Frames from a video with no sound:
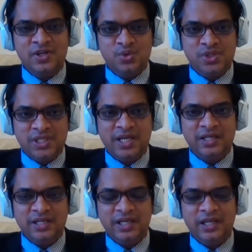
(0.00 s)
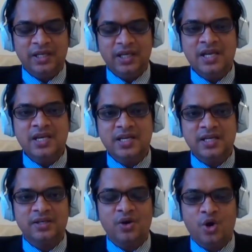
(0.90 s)
to send in
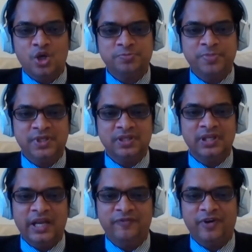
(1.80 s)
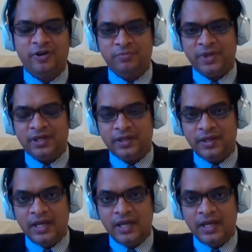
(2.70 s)
Indian hospital environment.